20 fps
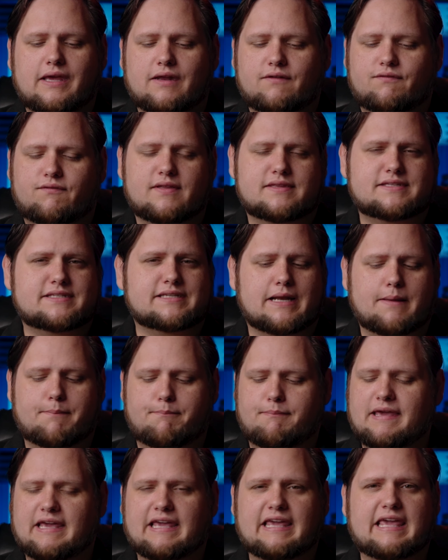It fits in a
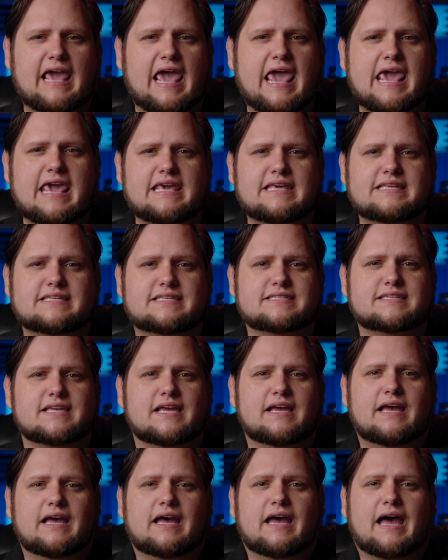big case.
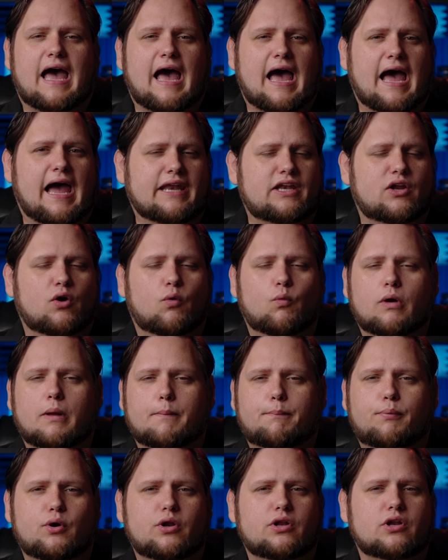I don't want to
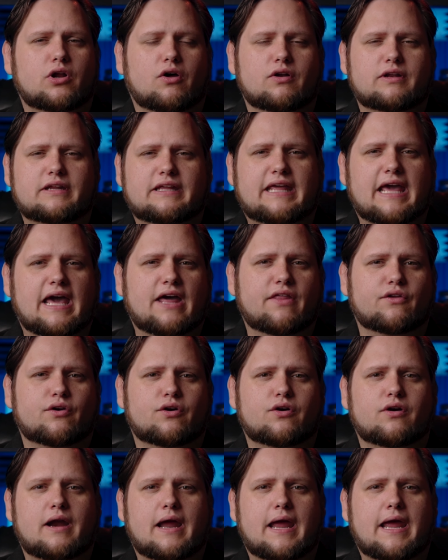put it all
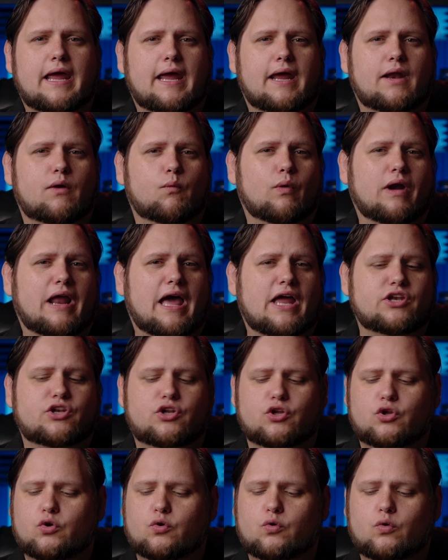together, and when I
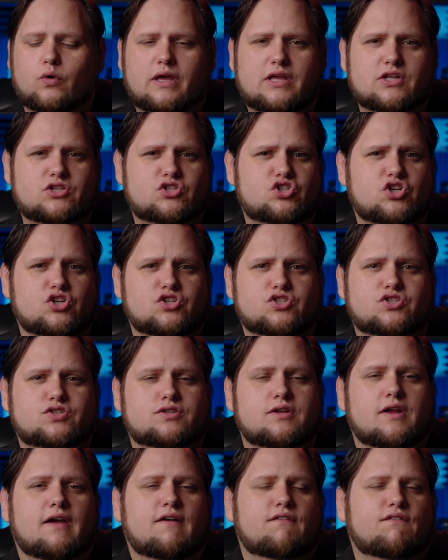do, it just
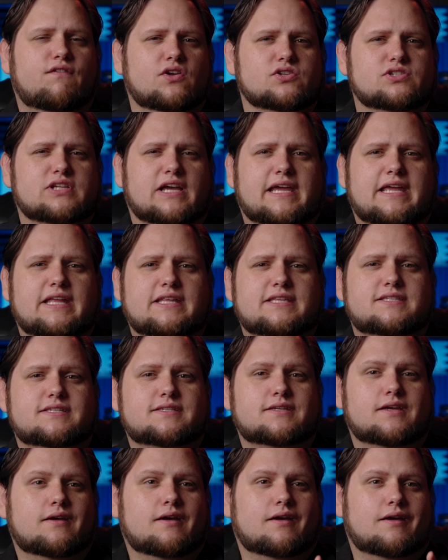feels like
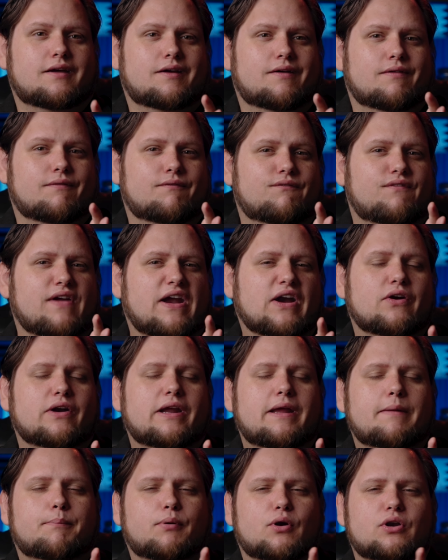it's
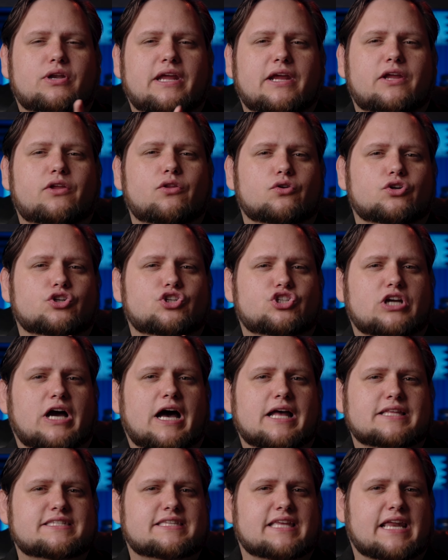very particular
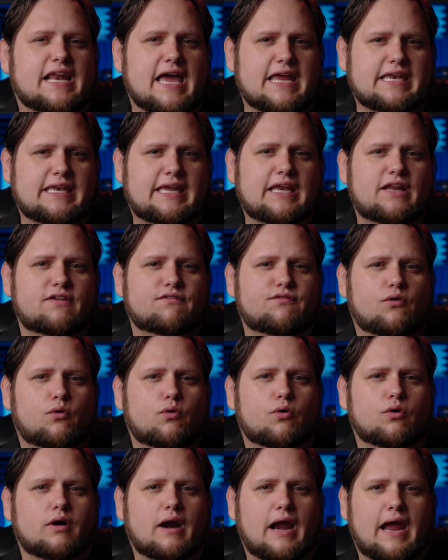shots that I need it
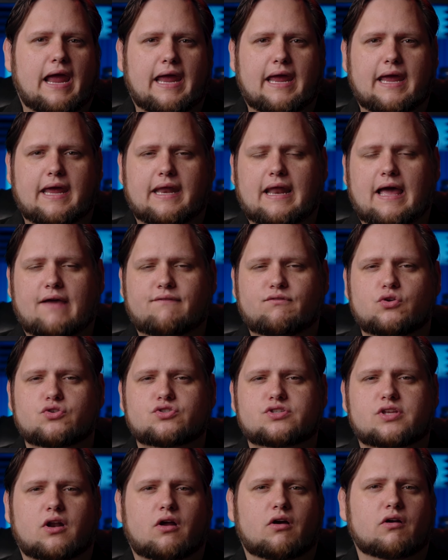for, and I've
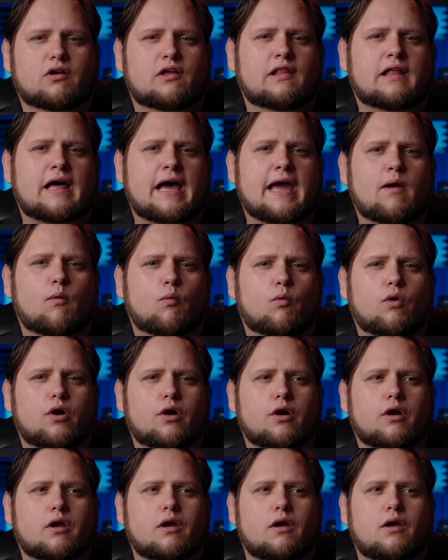used it on client
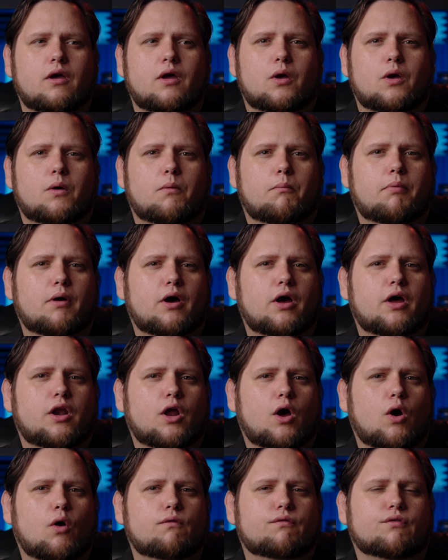work. But
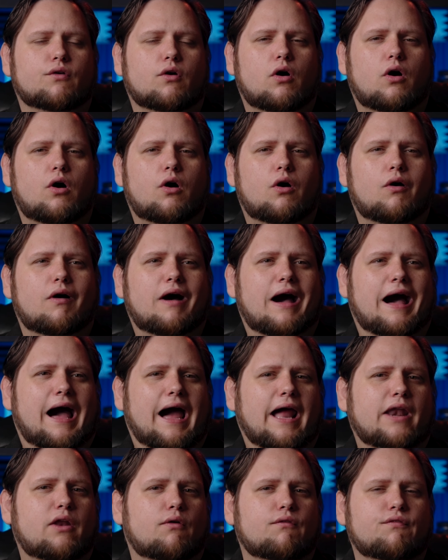overall,
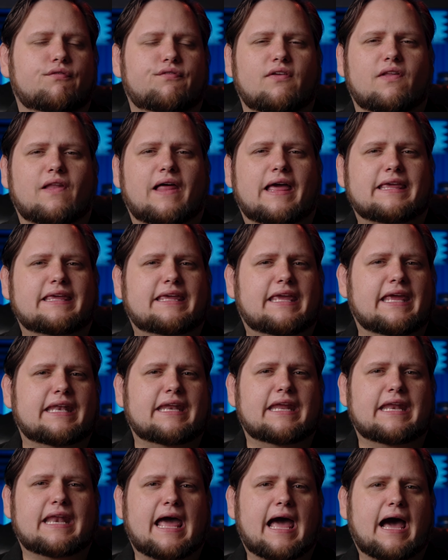I don't feel like getting
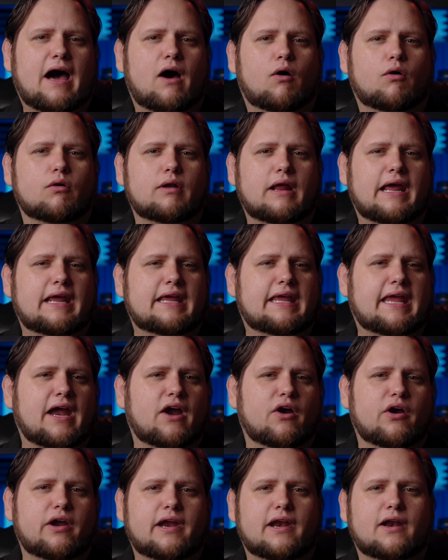it out and
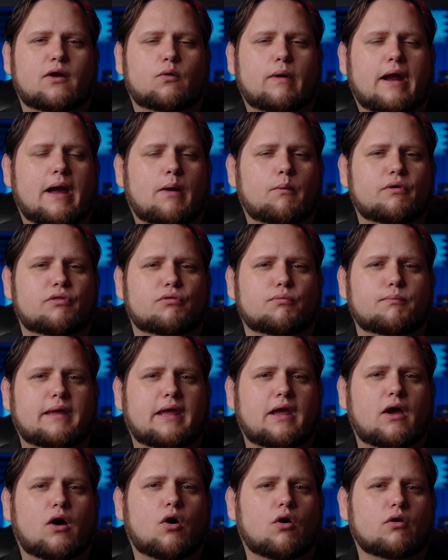carrying it around with
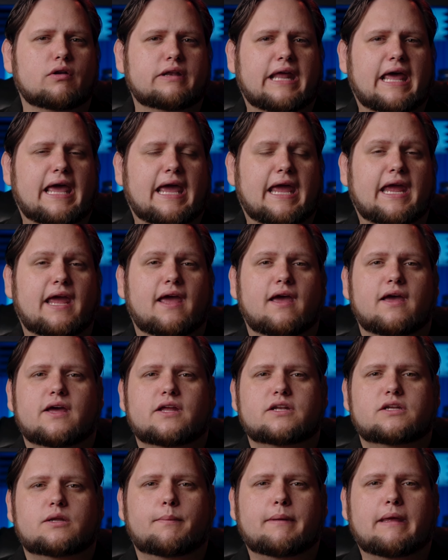me all day
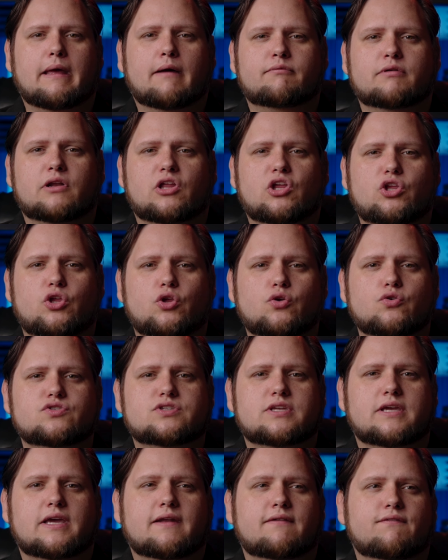to be able to
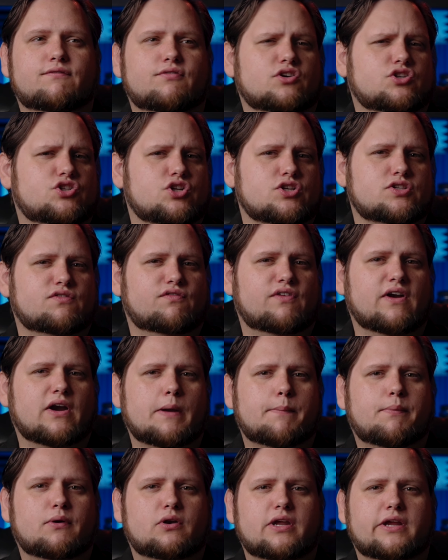use it for just very
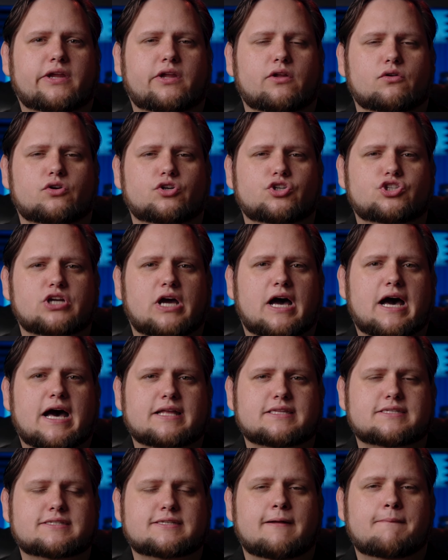particular
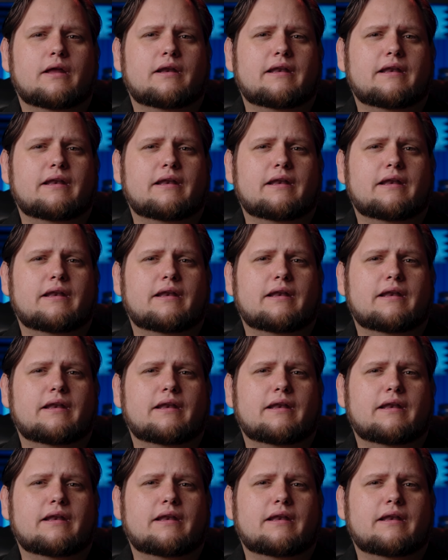shots.